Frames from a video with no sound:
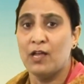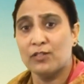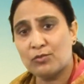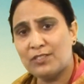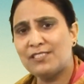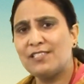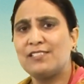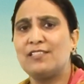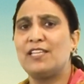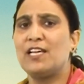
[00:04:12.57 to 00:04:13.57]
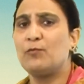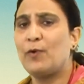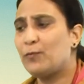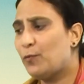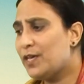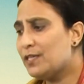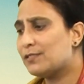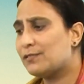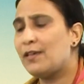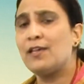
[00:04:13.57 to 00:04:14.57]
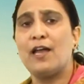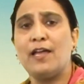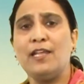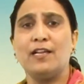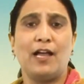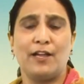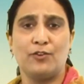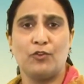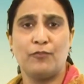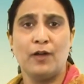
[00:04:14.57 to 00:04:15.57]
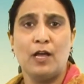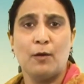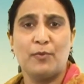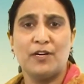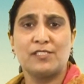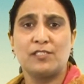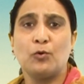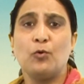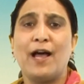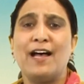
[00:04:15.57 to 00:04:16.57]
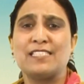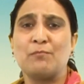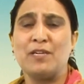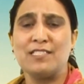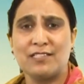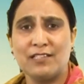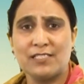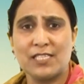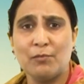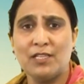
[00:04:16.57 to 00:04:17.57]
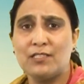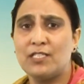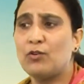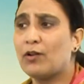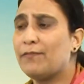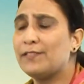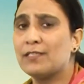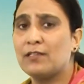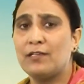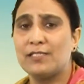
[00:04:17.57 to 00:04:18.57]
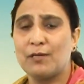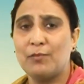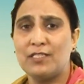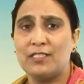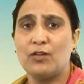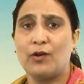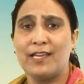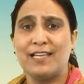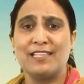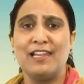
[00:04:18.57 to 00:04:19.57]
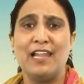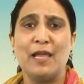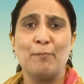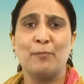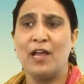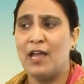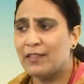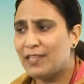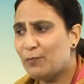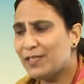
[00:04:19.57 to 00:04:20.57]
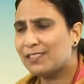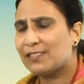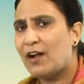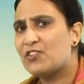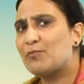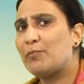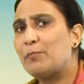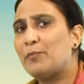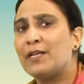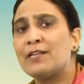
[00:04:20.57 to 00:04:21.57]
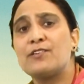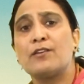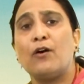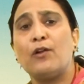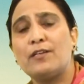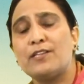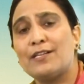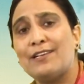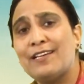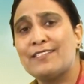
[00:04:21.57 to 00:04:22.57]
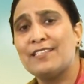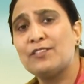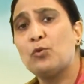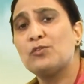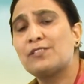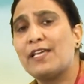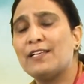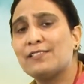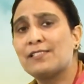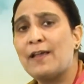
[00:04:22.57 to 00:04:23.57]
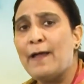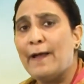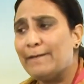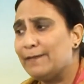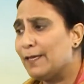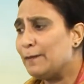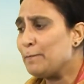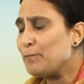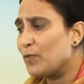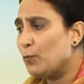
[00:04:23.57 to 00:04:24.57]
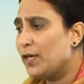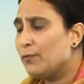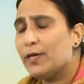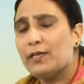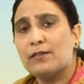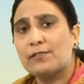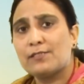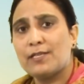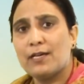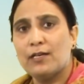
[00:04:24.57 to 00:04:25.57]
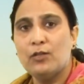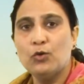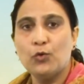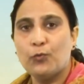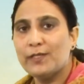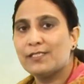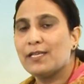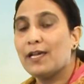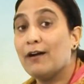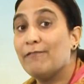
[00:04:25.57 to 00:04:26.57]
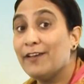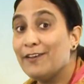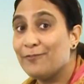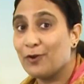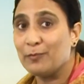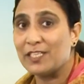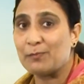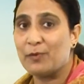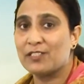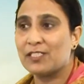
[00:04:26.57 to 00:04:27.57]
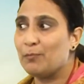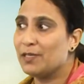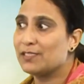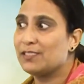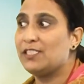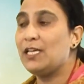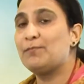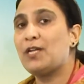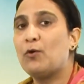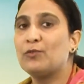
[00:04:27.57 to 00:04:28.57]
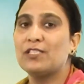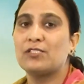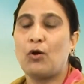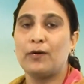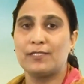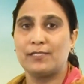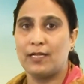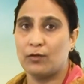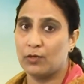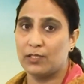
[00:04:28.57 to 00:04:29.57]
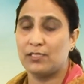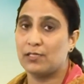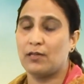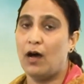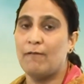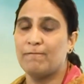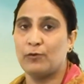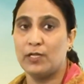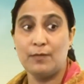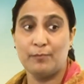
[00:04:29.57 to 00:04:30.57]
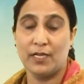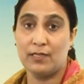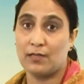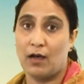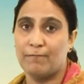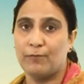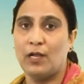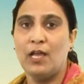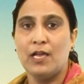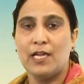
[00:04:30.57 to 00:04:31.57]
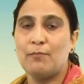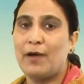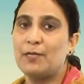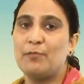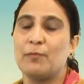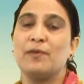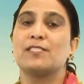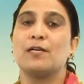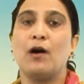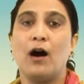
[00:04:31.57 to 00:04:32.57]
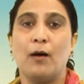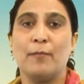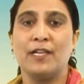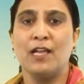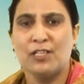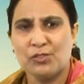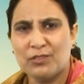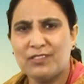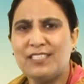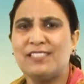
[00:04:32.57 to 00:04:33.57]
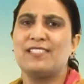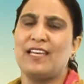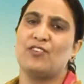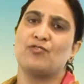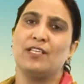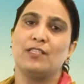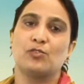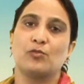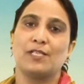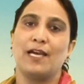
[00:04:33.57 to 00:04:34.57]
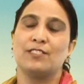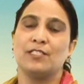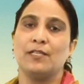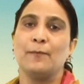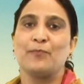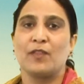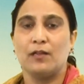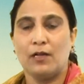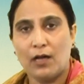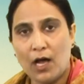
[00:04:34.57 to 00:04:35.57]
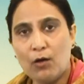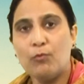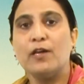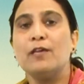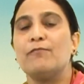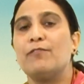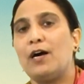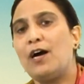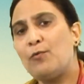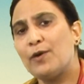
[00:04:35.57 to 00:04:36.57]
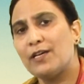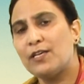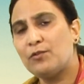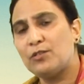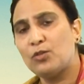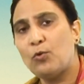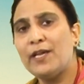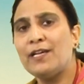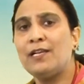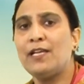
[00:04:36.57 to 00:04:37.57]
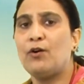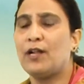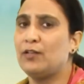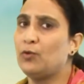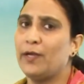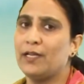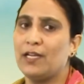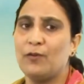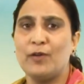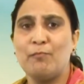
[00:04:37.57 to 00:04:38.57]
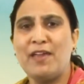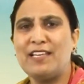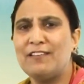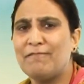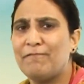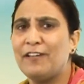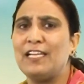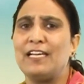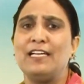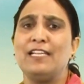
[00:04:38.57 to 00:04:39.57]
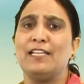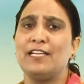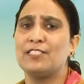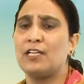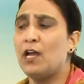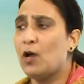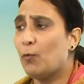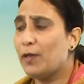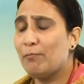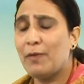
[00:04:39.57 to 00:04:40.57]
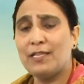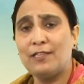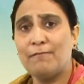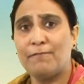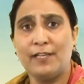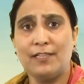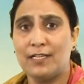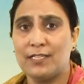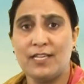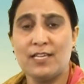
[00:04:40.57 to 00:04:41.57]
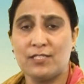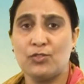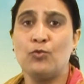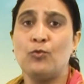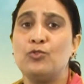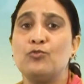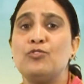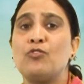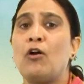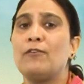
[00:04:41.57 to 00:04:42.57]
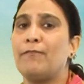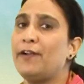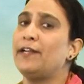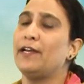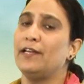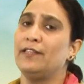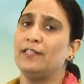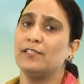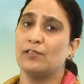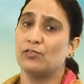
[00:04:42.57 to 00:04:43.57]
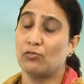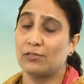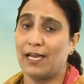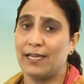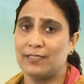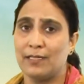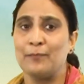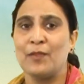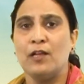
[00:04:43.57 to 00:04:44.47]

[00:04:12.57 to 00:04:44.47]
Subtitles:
So this is the thing, when we see any kind of person who has a mental disability or a physical disability, or he has a limp, then we start remembering, recollecting those things, and then we stay aloof, we stay away from this person, because deep down this thought is there, okay, this is harmful, he is harmful, he might bring me some harm. And so this is actually the society, how knowingly or unknowingly we make them feel alienated. We make them feel that yes, you do not fit in this society.